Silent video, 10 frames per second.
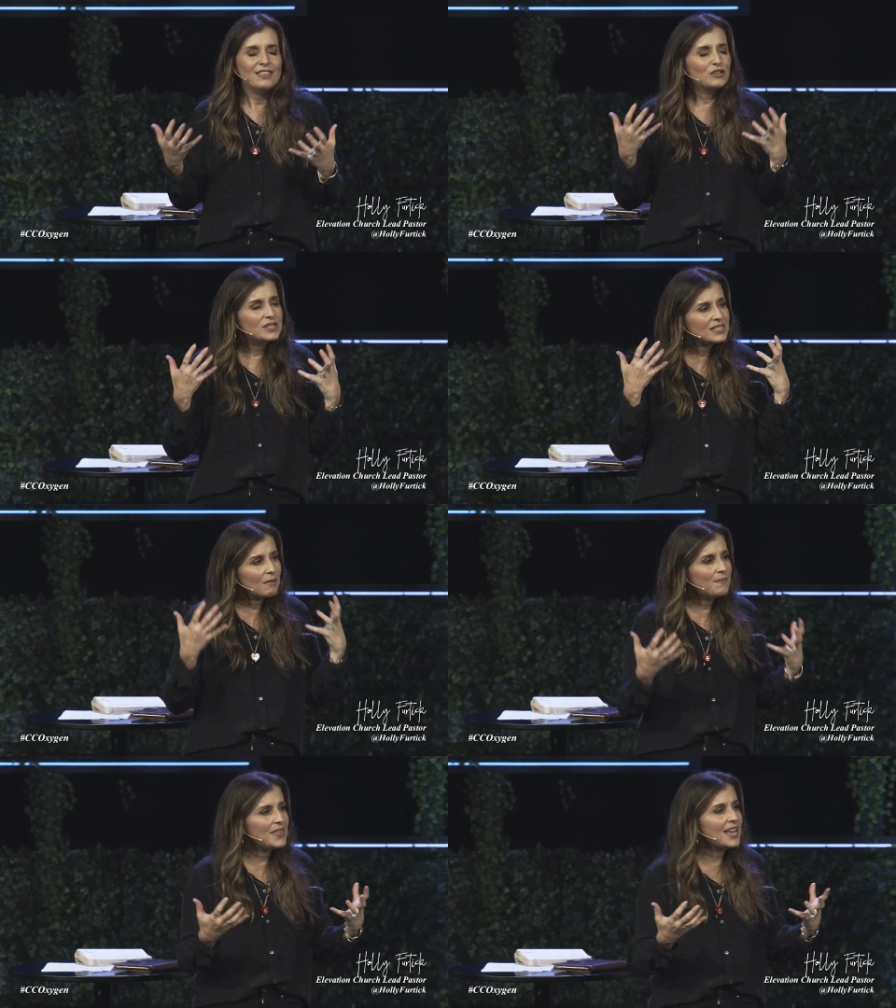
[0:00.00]
There's
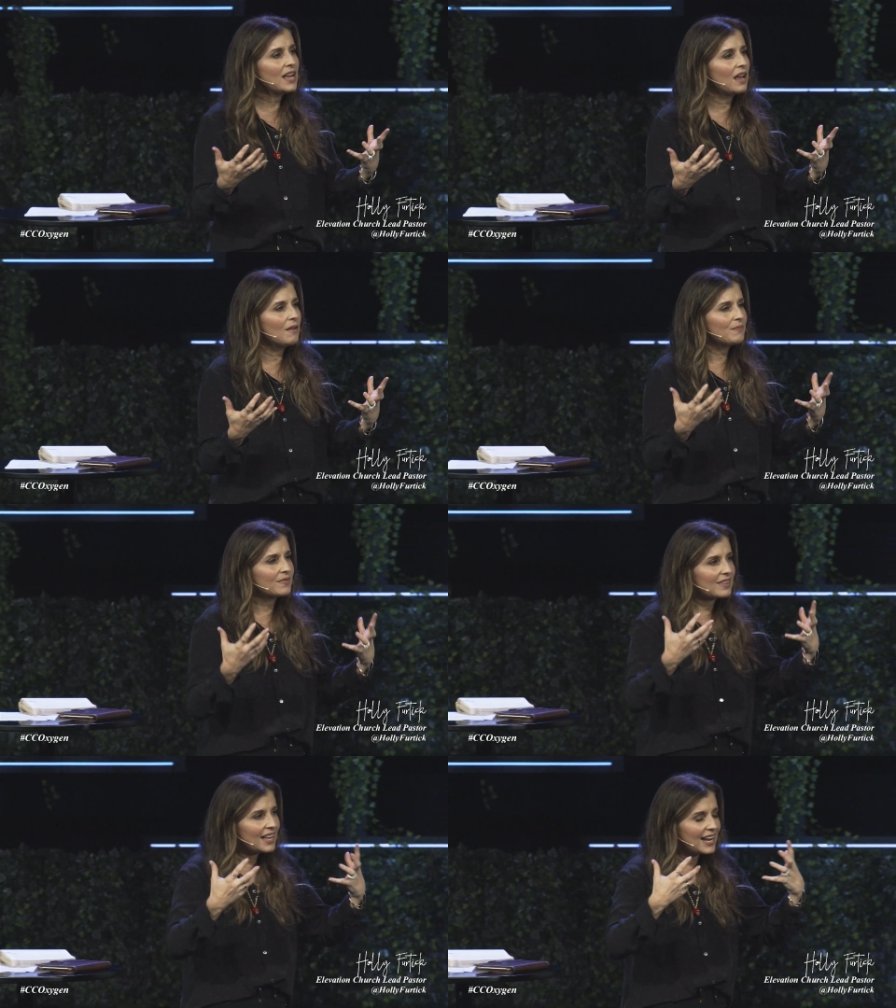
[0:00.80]
something
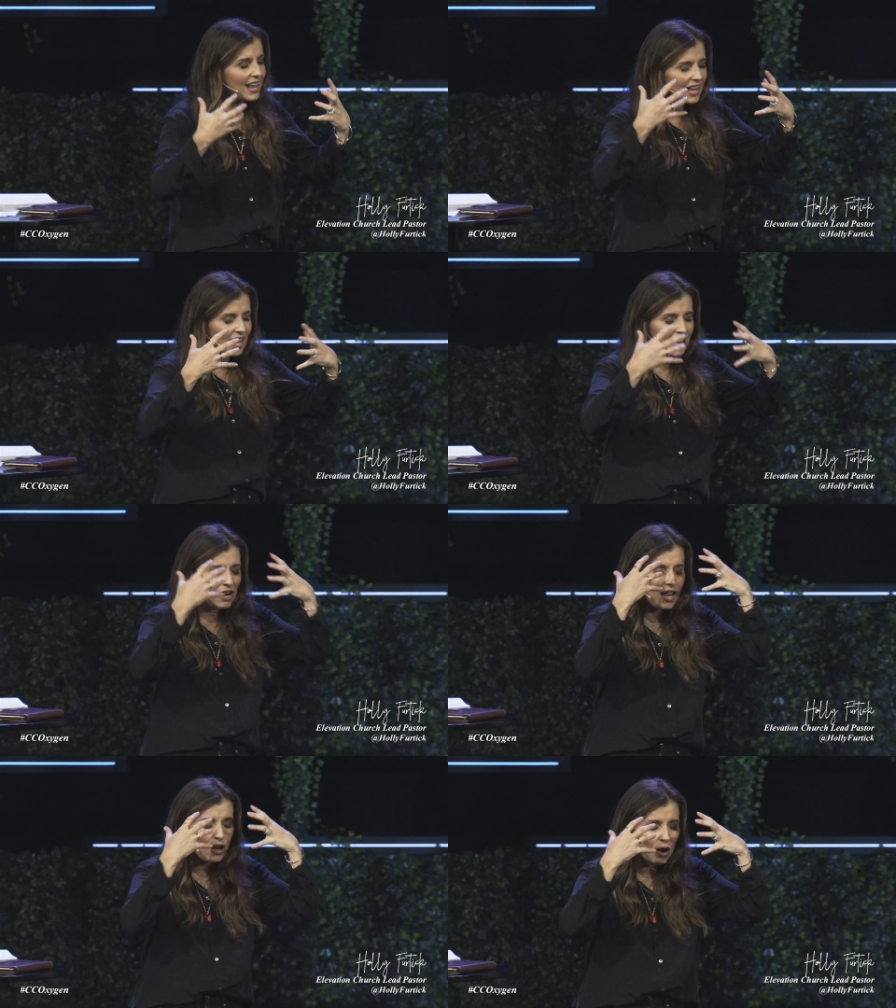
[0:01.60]
that
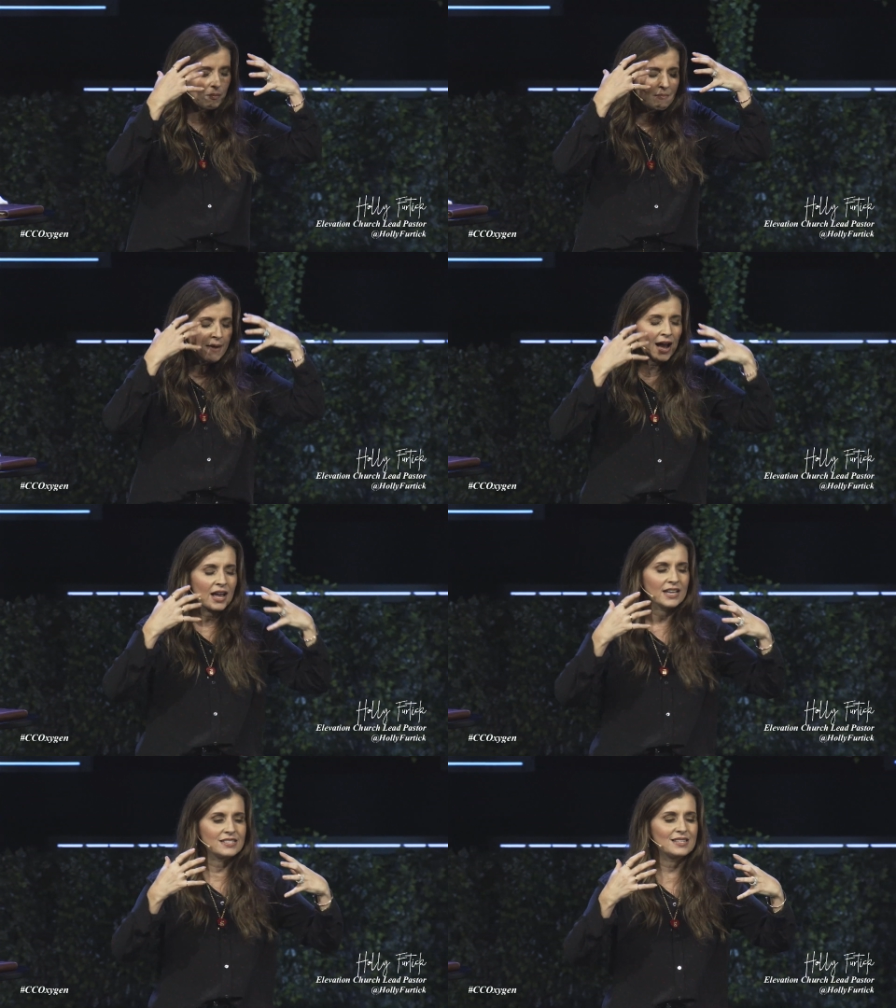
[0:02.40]
in our
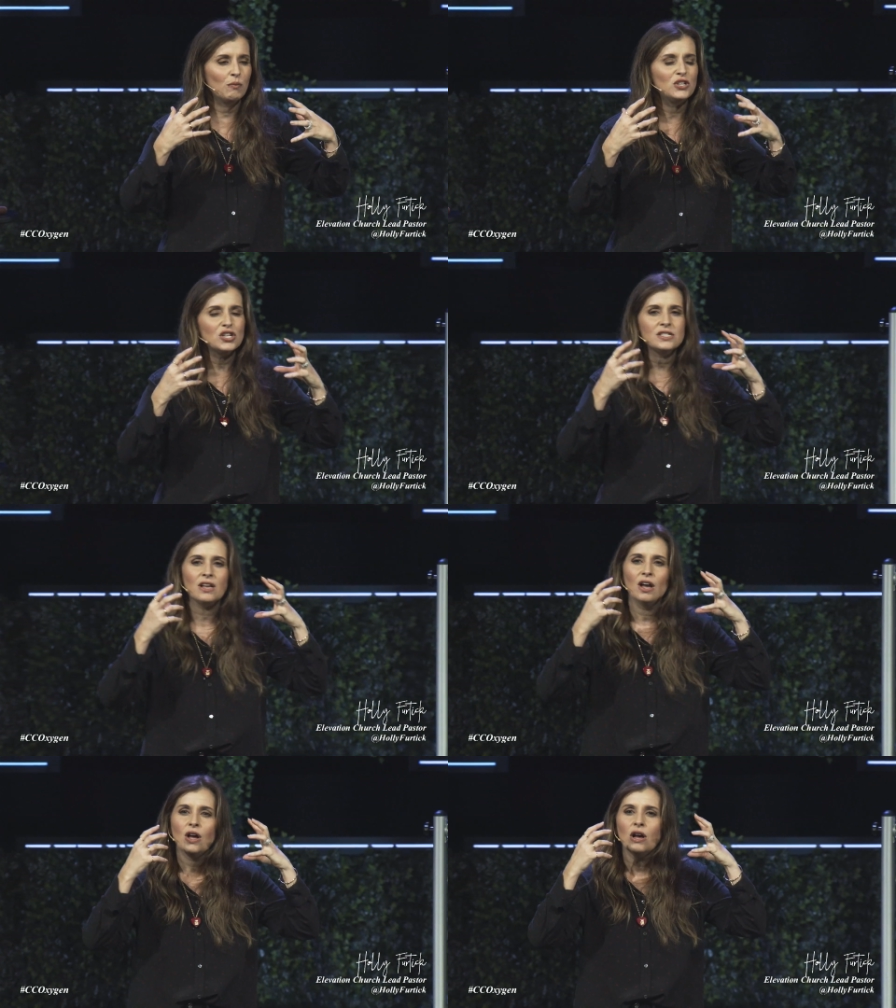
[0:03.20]
minds that
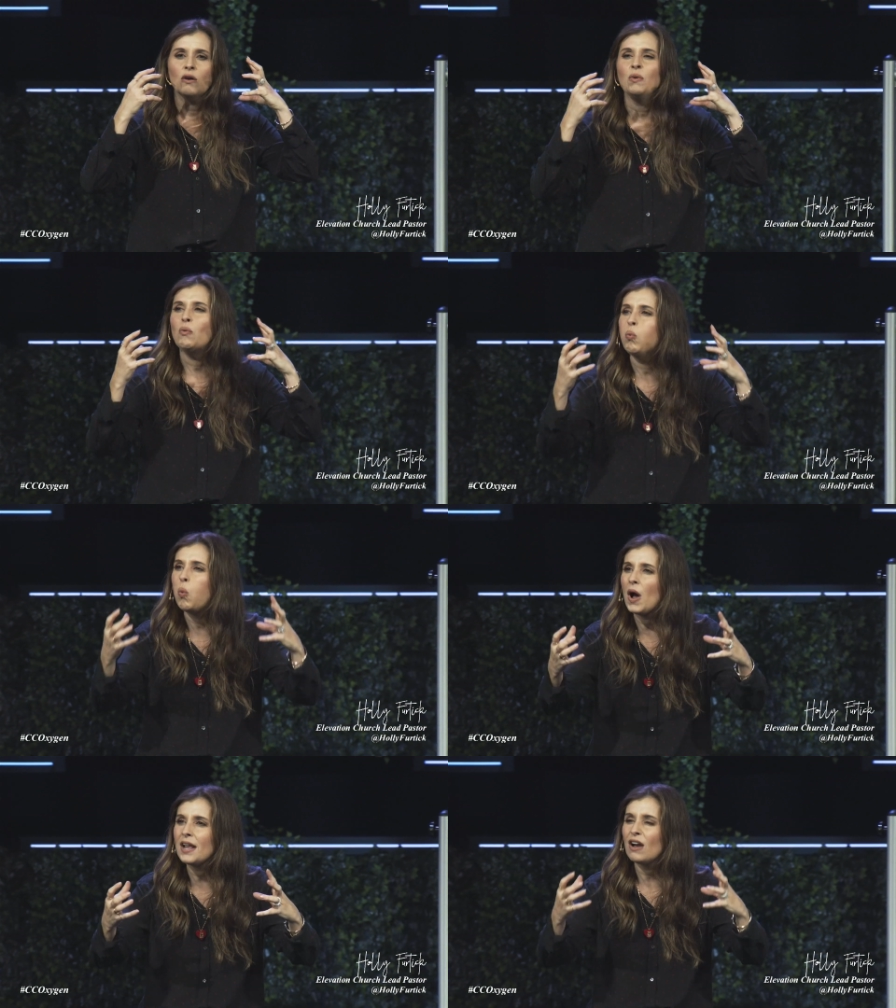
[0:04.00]
we
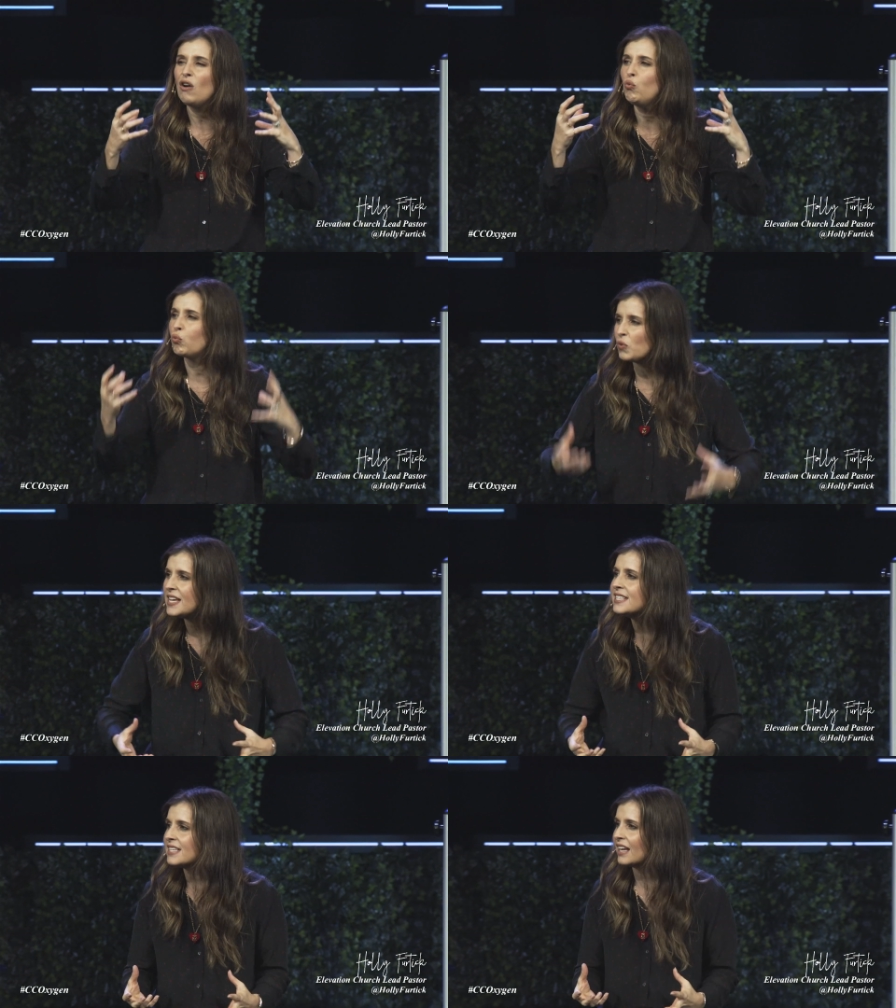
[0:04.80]
want a
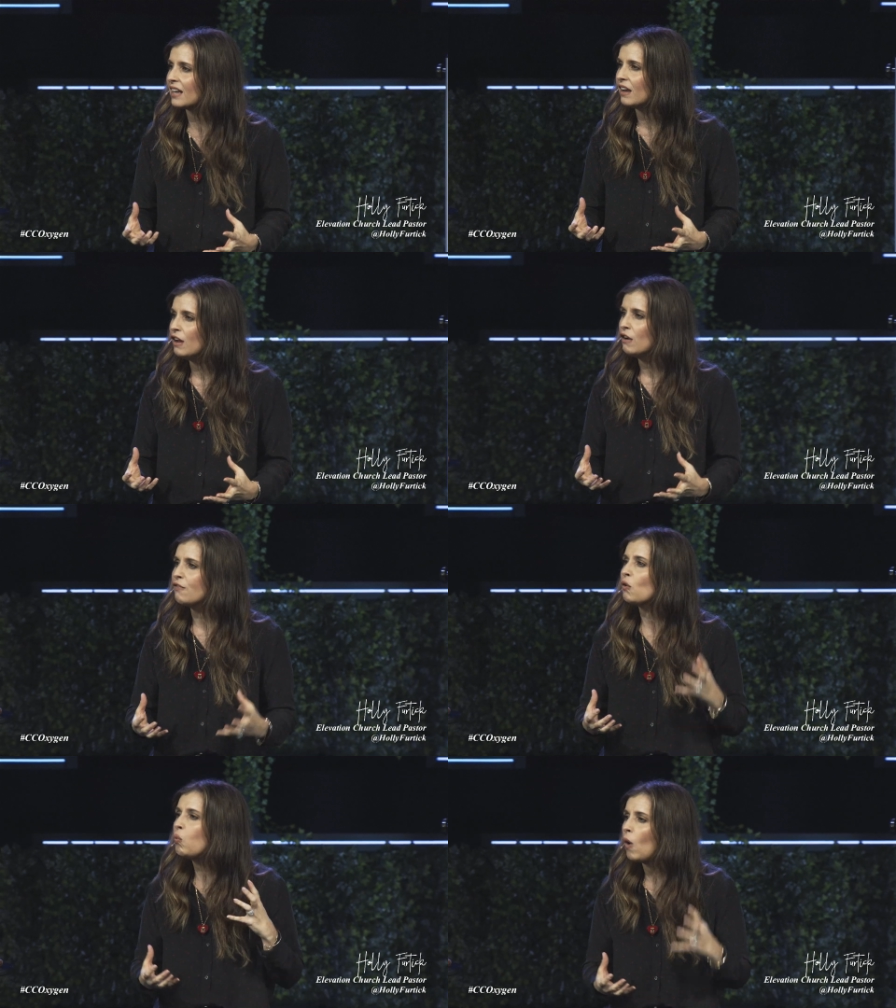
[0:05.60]
reason
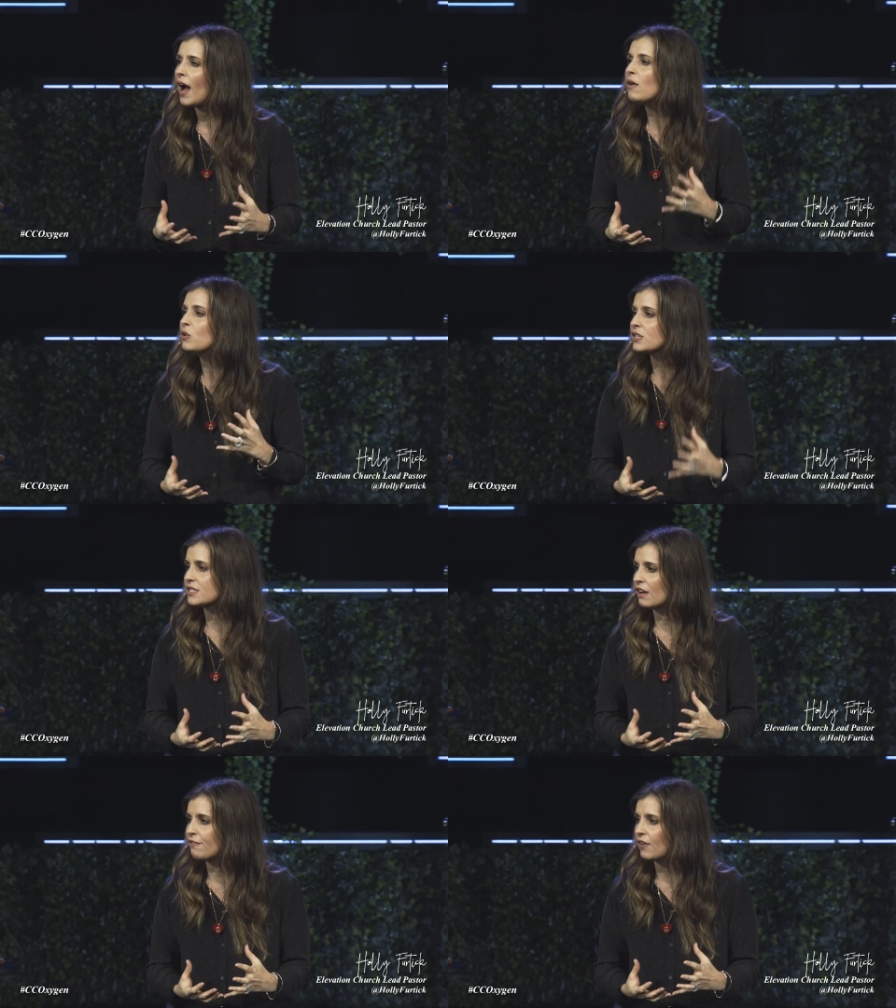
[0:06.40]
for why we're
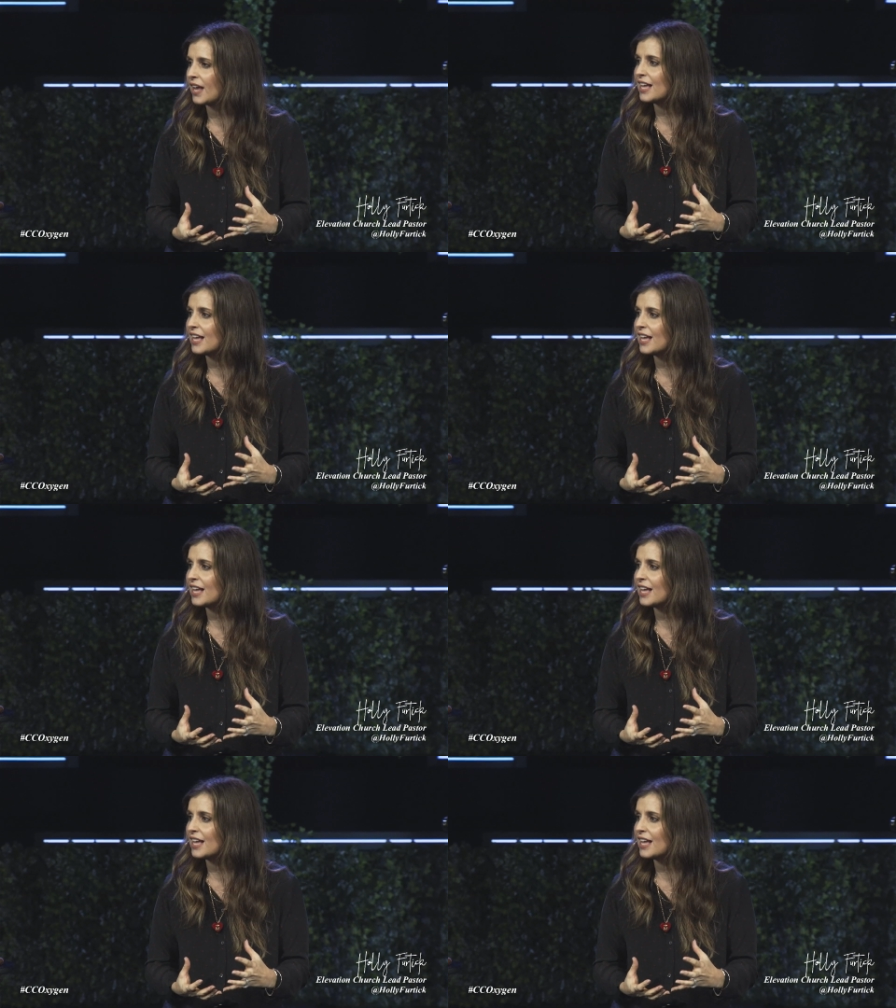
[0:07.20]
suffering.